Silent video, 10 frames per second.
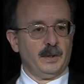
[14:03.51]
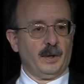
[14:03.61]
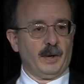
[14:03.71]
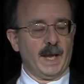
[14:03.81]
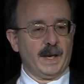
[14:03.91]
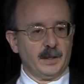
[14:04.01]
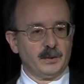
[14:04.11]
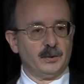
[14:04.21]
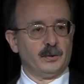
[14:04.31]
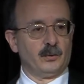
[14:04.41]
they're adding
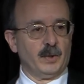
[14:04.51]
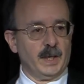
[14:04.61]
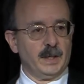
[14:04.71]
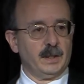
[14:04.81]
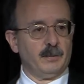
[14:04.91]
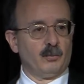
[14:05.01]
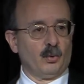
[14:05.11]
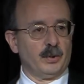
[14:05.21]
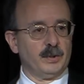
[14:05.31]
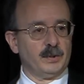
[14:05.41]
to the grid
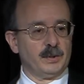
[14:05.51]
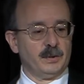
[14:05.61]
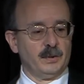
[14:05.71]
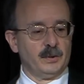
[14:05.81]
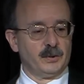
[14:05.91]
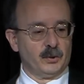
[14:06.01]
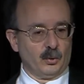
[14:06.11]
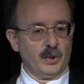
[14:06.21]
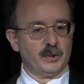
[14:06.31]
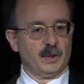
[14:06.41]
important
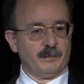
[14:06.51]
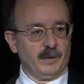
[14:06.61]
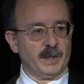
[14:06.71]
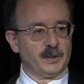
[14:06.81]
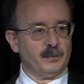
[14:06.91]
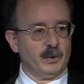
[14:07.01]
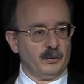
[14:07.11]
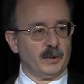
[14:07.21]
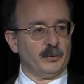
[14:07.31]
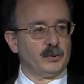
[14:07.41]
storage and
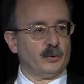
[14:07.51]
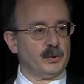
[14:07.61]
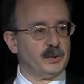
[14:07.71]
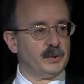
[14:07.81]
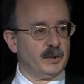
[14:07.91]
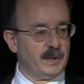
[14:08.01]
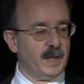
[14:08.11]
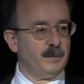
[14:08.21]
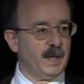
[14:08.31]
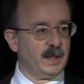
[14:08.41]
flexibility resources that
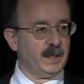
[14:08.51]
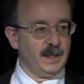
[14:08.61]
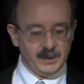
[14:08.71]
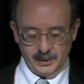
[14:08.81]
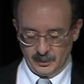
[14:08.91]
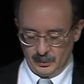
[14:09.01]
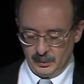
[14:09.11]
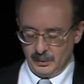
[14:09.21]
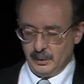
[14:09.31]
then make it easier